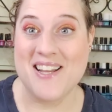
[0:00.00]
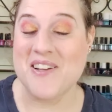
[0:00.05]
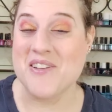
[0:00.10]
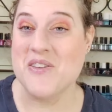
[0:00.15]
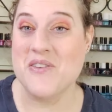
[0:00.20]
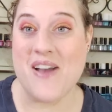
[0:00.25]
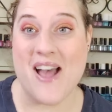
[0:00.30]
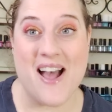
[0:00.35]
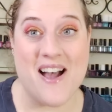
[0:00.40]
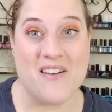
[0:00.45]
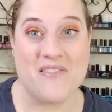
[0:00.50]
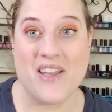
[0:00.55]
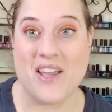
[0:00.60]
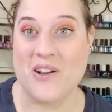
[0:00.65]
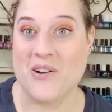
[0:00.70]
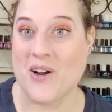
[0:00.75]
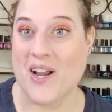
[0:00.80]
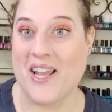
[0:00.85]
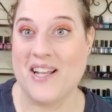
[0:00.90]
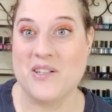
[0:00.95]
You have a
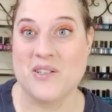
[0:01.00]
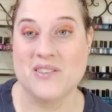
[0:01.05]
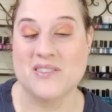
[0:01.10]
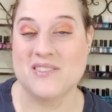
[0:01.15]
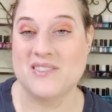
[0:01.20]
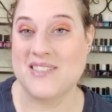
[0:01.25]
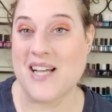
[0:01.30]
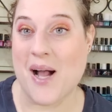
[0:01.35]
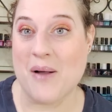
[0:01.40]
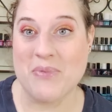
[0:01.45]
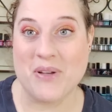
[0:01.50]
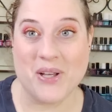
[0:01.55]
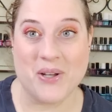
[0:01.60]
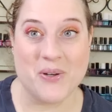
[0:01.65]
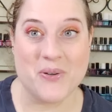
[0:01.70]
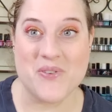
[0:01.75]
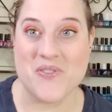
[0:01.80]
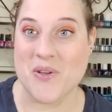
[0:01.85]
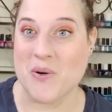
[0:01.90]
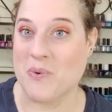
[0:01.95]
great top
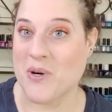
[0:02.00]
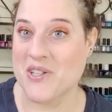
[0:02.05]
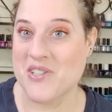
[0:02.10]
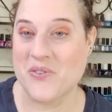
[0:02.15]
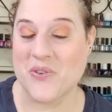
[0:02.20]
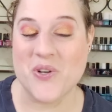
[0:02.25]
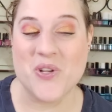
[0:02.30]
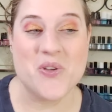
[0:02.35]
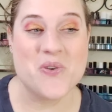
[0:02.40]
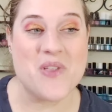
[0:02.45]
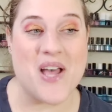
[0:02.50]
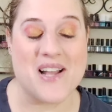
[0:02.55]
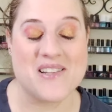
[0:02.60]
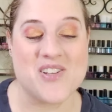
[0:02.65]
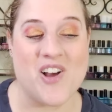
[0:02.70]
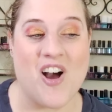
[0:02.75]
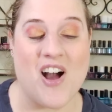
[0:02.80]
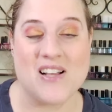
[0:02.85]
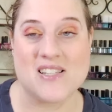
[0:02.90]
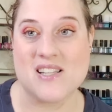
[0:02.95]
coat that works for you. That's
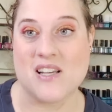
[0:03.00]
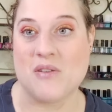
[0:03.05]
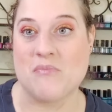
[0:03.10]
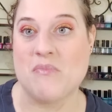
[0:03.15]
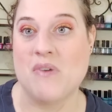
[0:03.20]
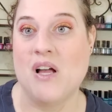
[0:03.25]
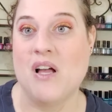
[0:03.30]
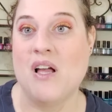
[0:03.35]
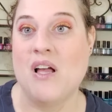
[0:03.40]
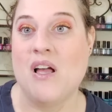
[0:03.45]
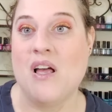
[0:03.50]
awesome.